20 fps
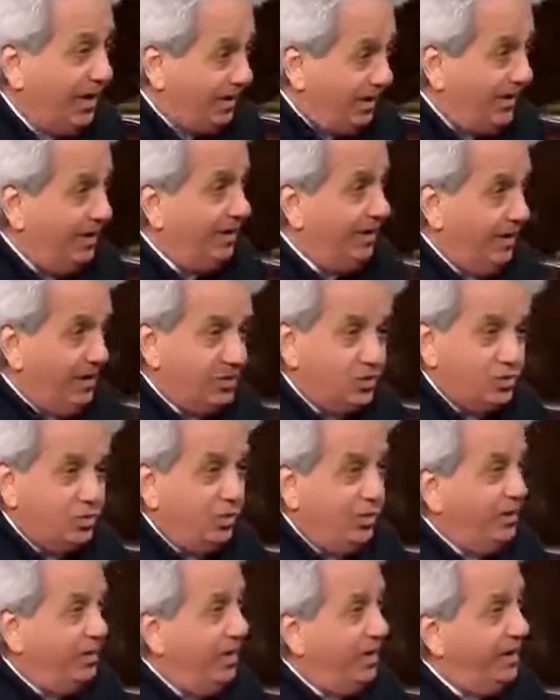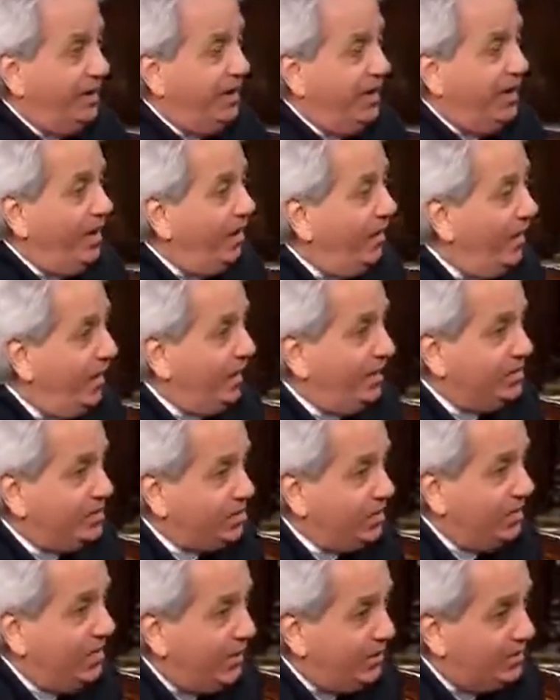I think he's doing better now, and it
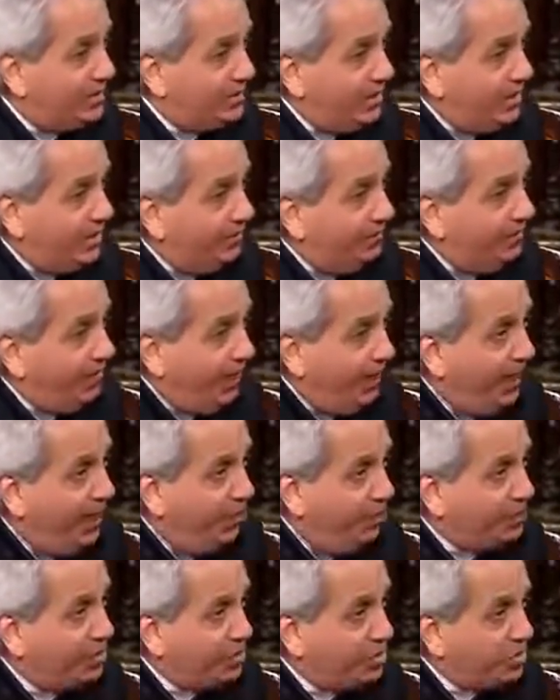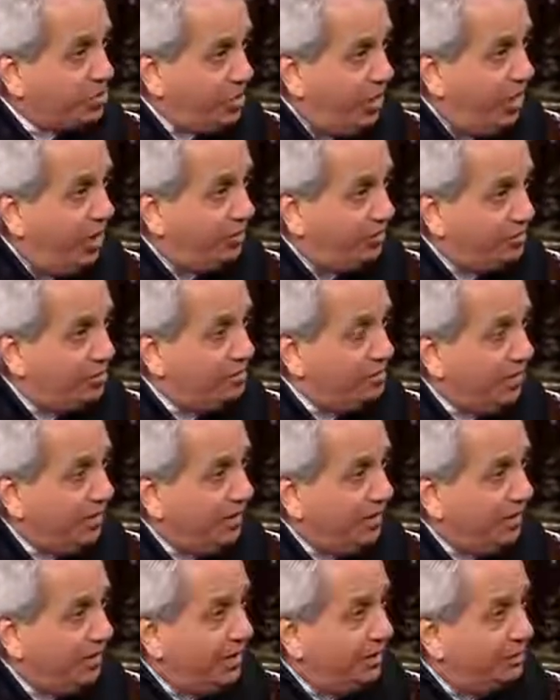was a shock to
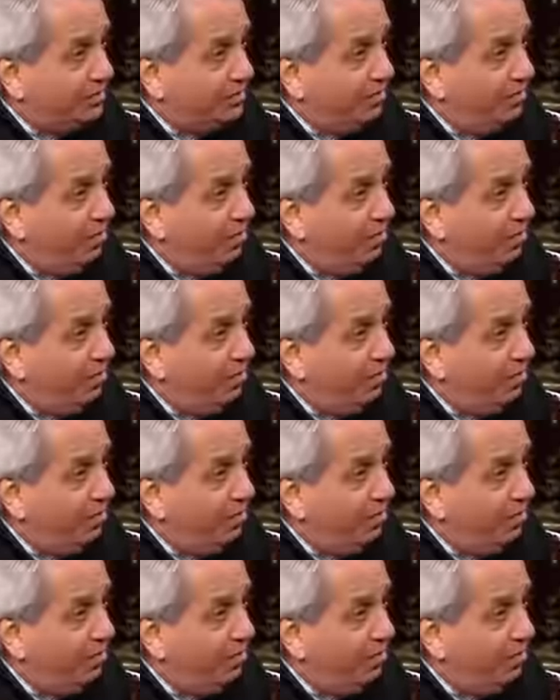me that